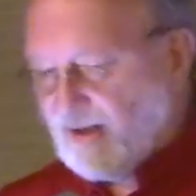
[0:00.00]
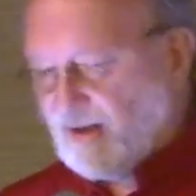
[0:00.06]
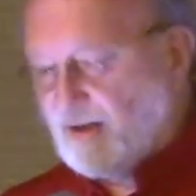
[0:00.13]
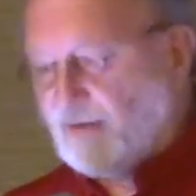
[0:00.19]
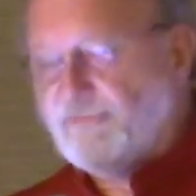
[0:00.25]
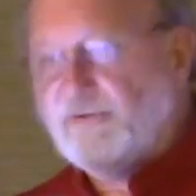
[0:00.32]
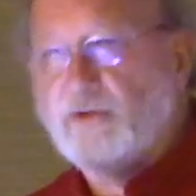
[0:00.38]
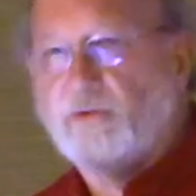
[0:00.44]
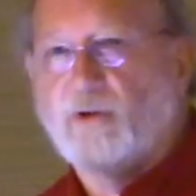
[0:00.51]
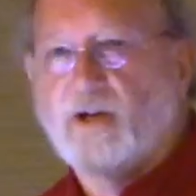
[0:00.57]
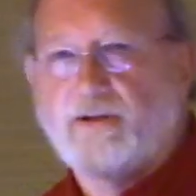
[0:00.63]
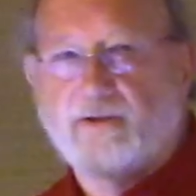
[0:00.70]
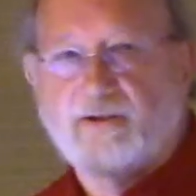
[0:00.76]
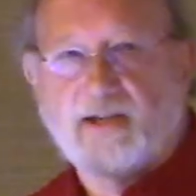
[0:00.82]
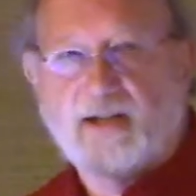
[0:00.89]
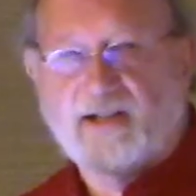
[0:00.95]
a few
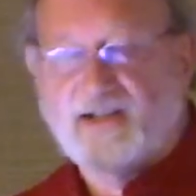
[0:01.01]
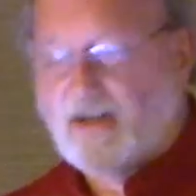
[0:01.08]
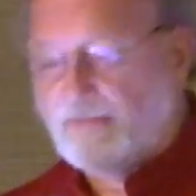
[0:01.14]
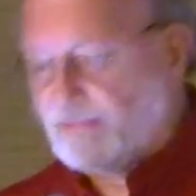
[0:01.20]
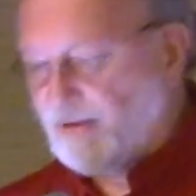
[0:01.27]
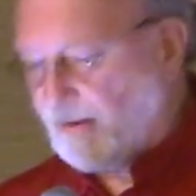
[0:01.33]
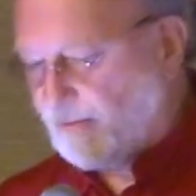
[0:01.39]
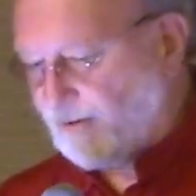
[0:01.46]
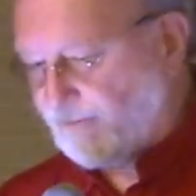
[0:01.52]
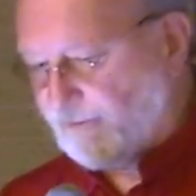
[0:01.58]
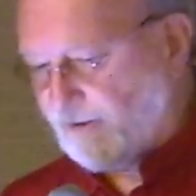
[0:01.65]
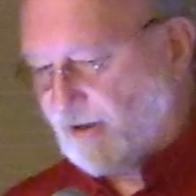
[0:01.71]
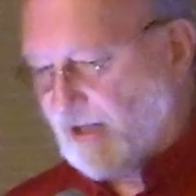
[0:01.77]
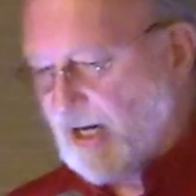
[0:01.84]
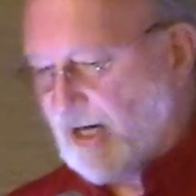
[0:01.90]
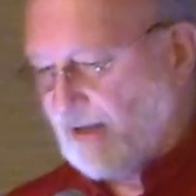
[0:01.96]
other things I probably
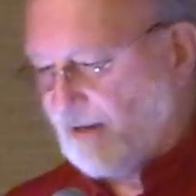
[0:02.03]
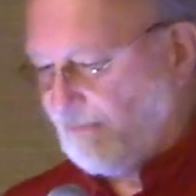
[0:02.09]
forgot.